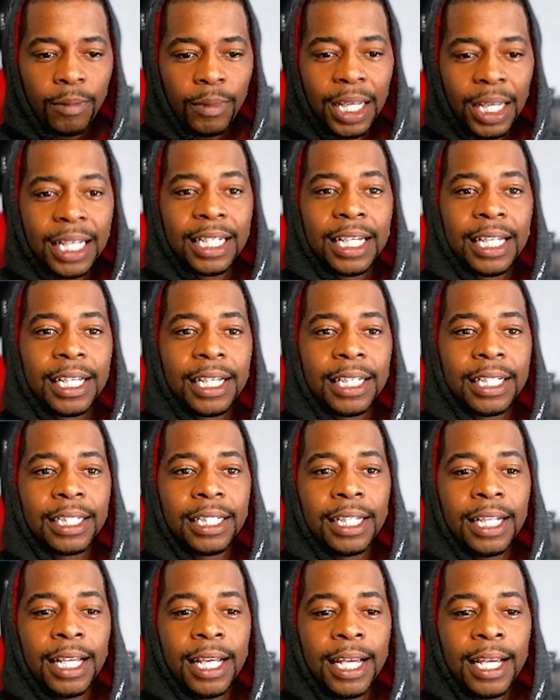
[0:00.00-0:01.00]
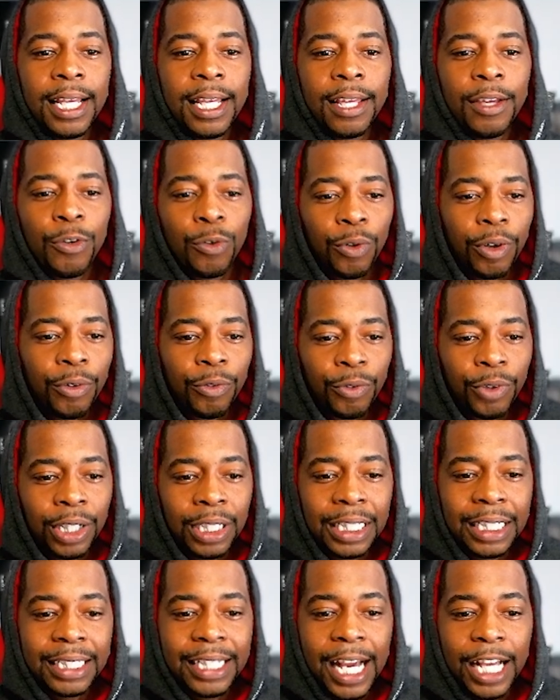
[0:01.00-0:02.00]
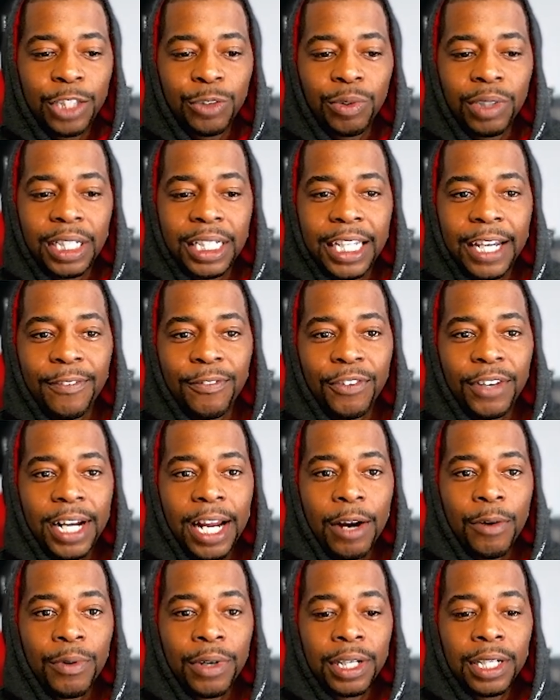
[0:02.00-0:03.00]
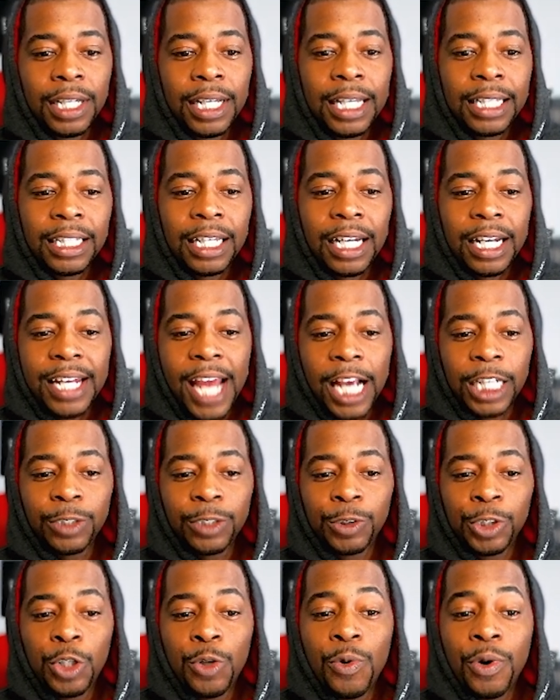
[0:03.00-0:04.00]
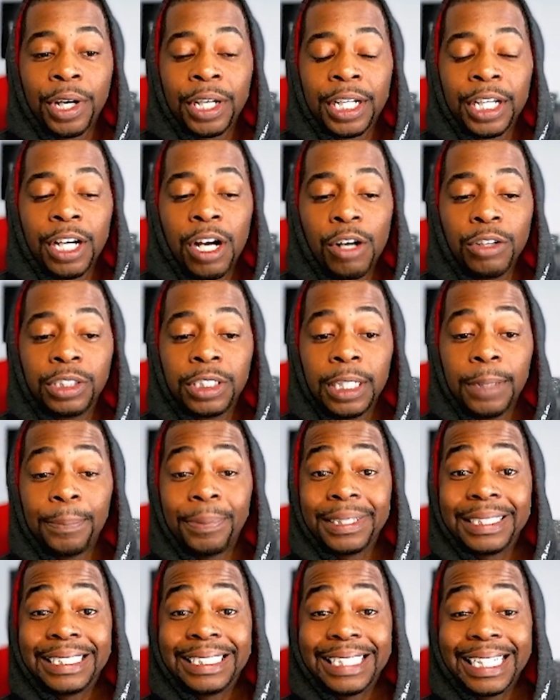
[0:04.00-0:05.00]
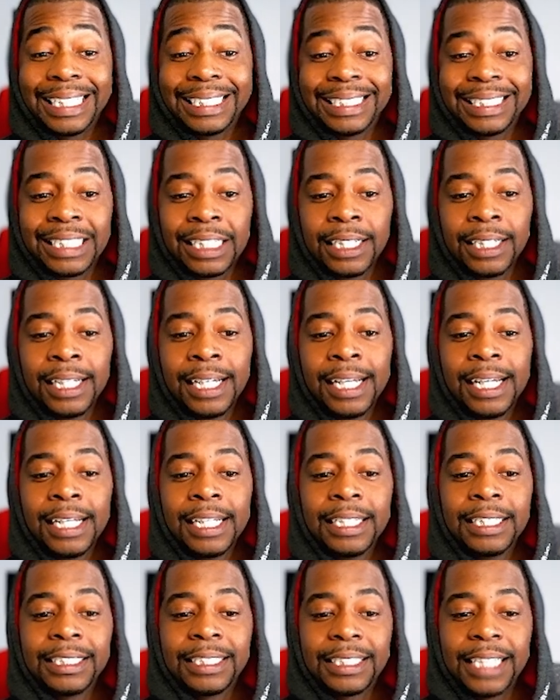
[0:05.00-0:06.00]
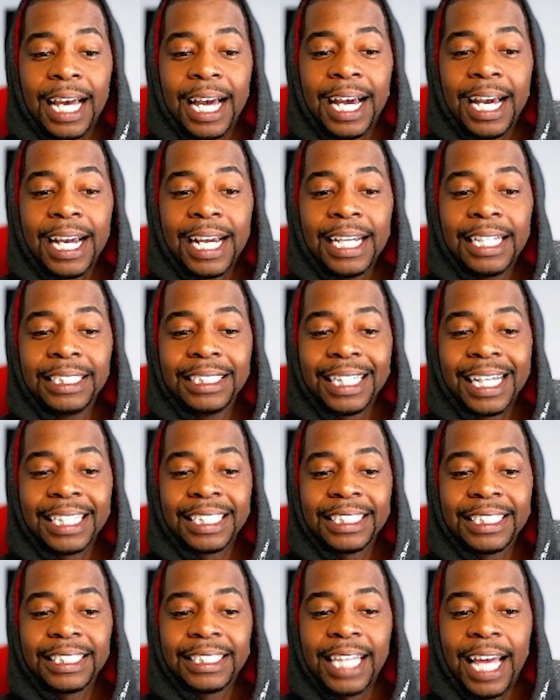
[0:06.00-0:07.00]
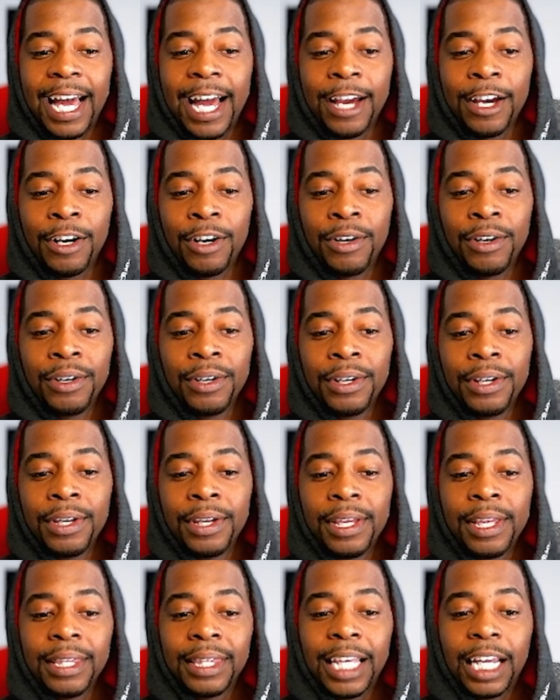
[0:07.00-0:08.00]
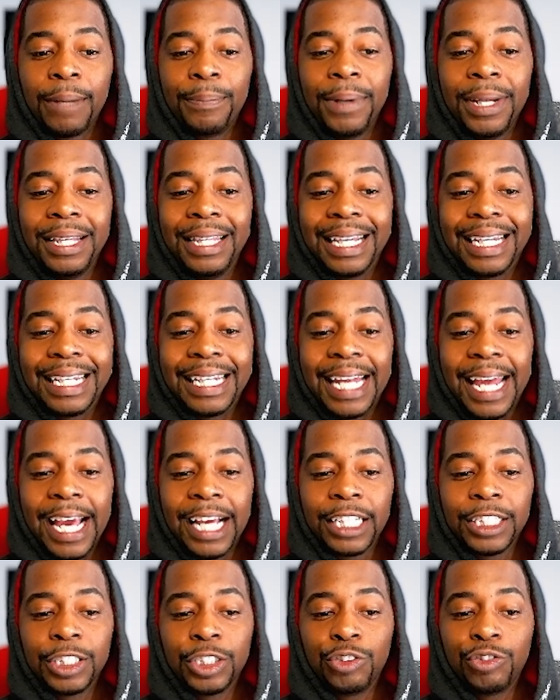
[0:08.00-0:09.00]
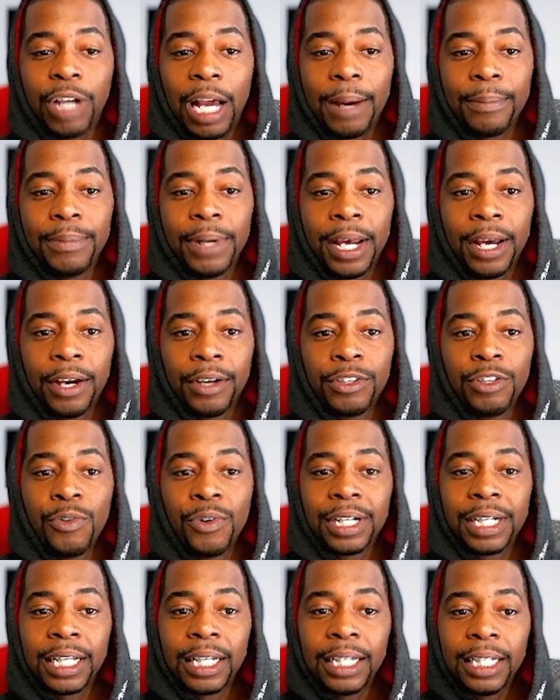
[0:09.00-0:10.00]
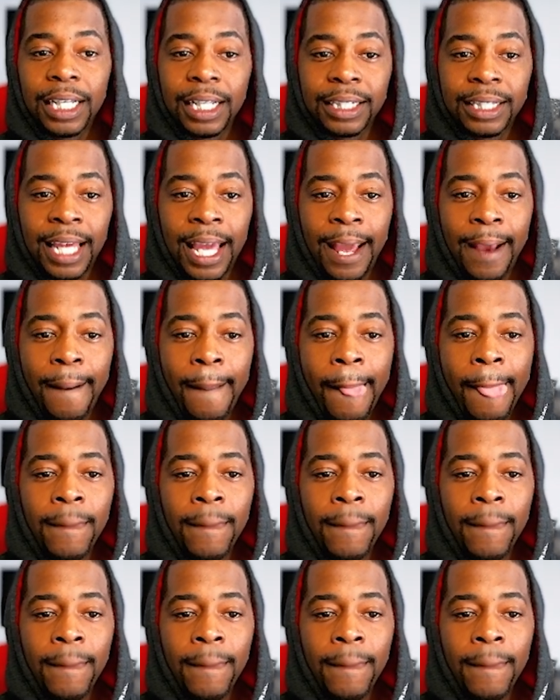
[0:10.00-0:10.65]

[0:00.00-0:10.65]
And then really, that's really it for that one. Then the next one, you want to go to position, size, and style. That'll be the next drop down. You want to click that.